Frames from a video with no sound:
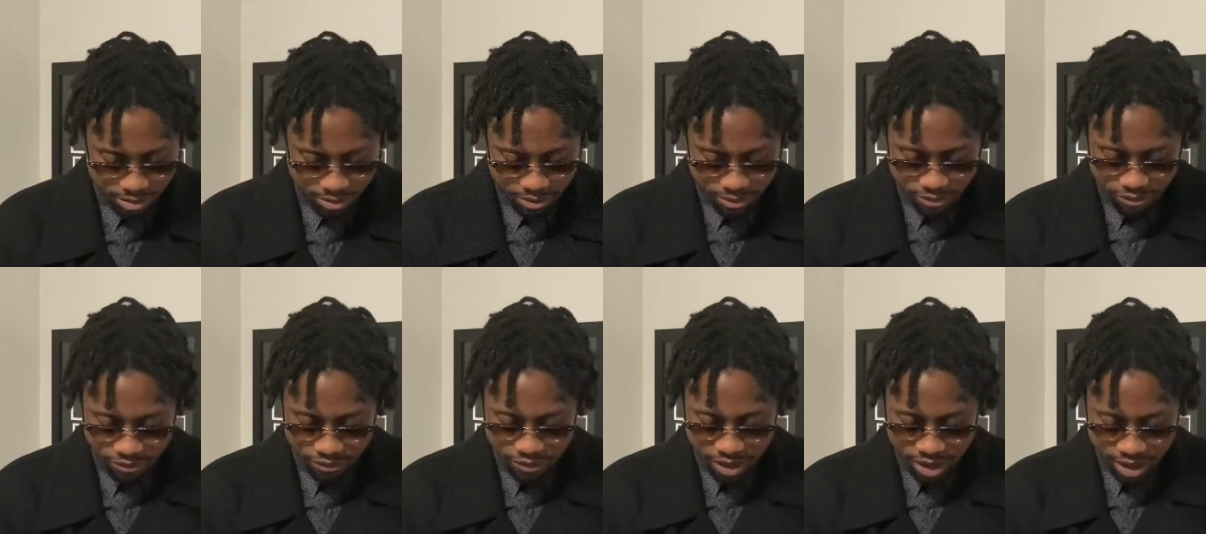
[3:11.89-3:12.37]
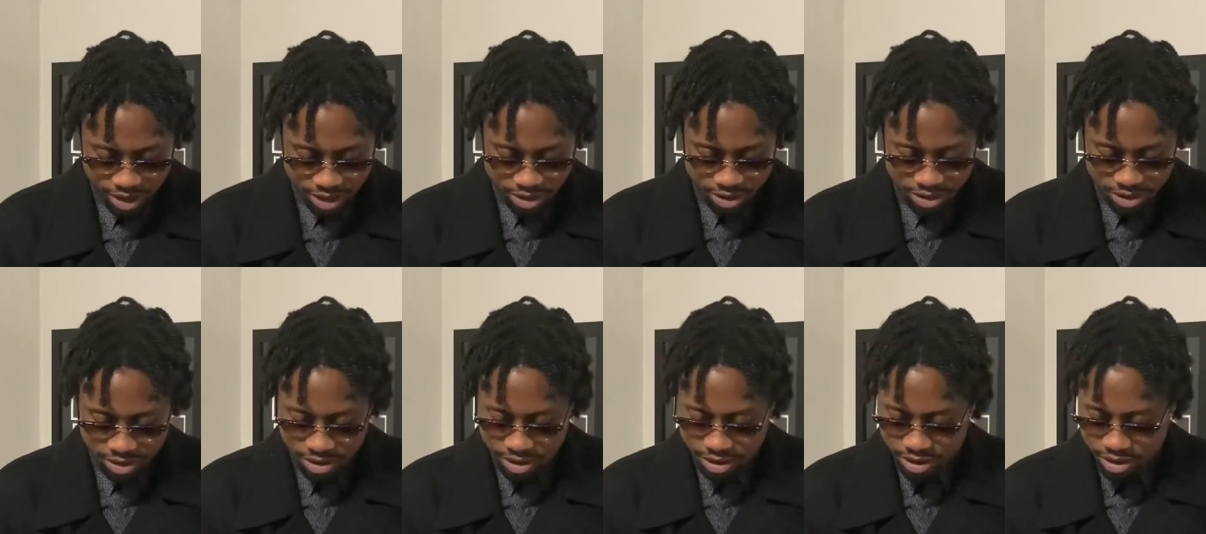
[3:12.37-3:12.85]

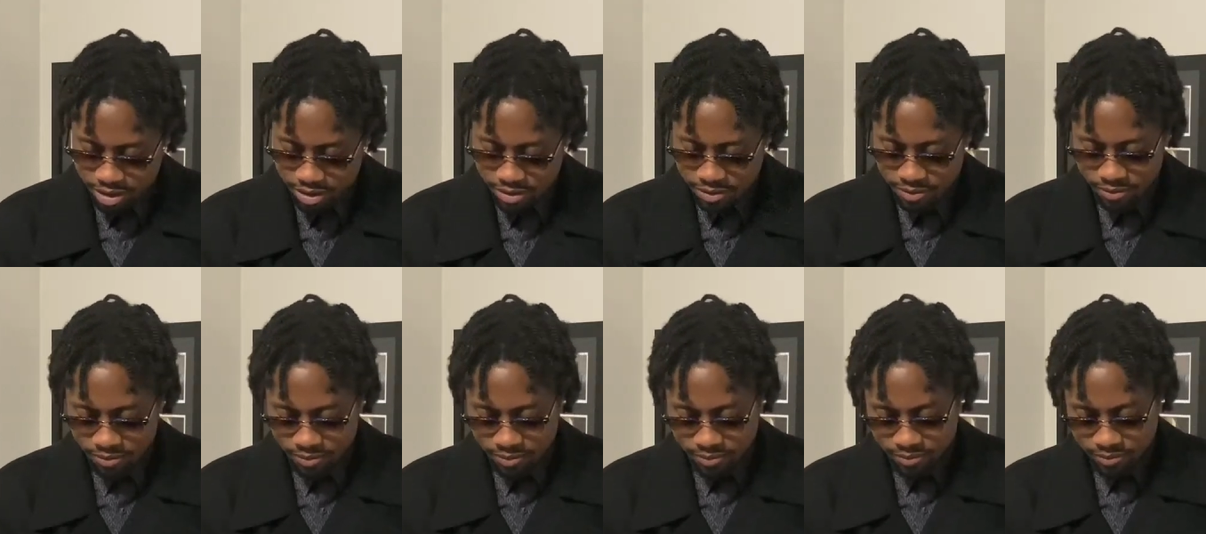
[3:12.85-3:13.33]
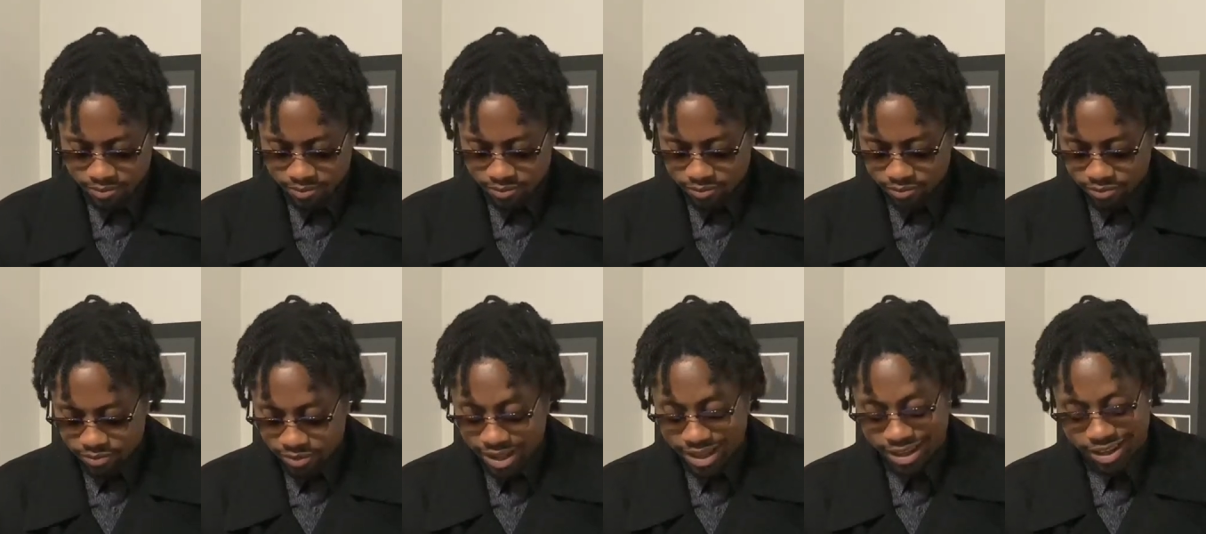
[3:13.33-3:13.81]
fire.
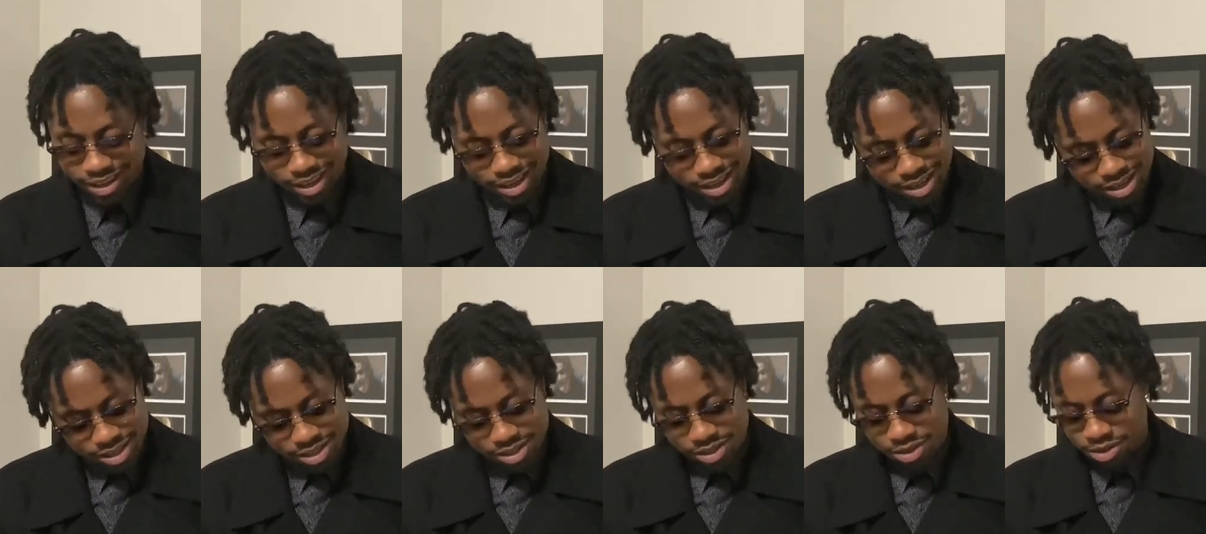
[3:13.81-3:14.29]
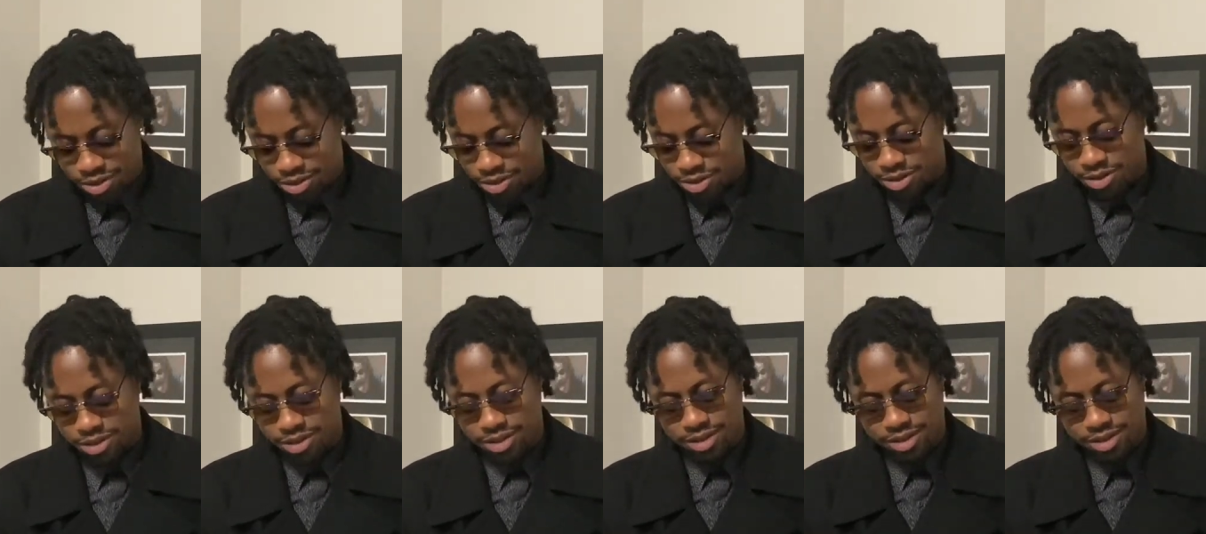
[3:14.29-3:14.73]
That last song